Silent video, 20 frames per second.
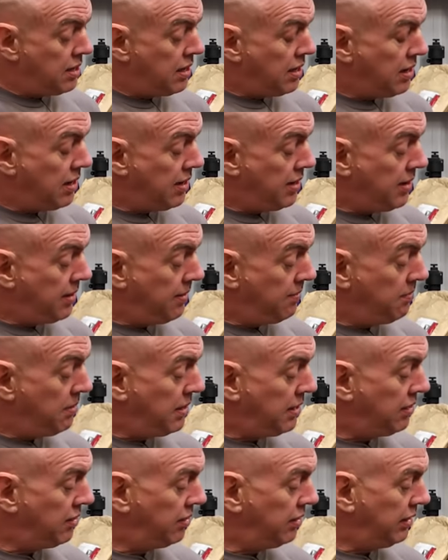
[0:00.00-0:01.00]
Um,
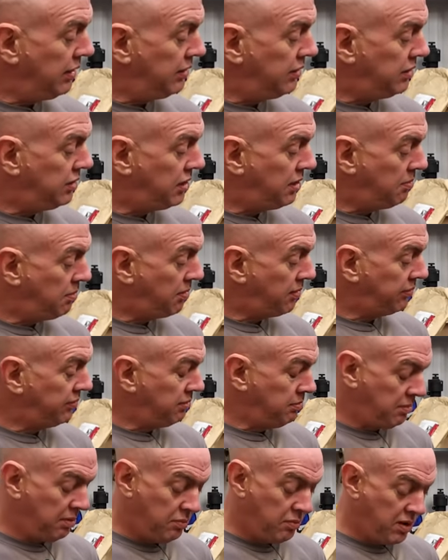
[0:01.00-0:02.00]
and I need to tip off
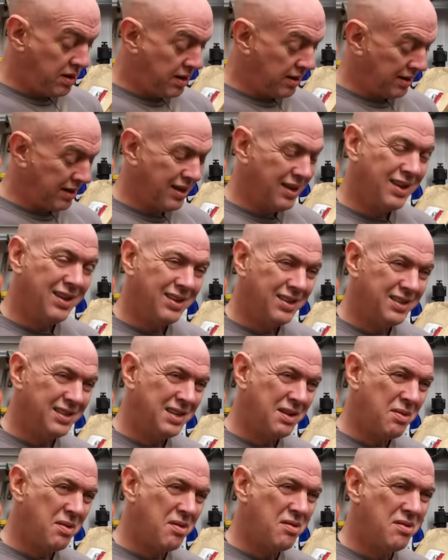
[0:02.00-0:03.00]
to my work.
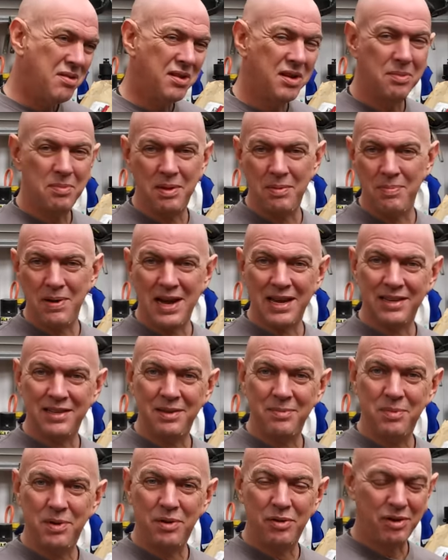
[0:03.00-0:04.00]
So I'm going to be back
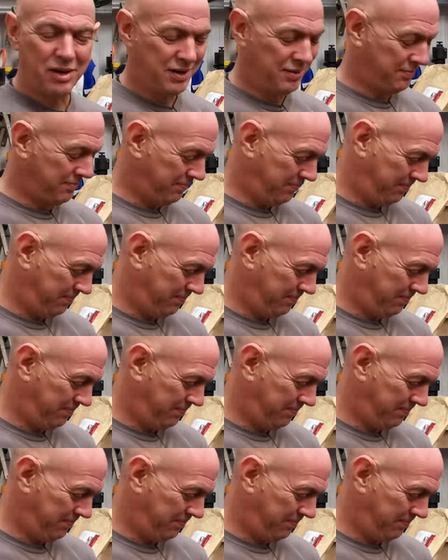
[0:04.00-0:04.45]
tomorrow.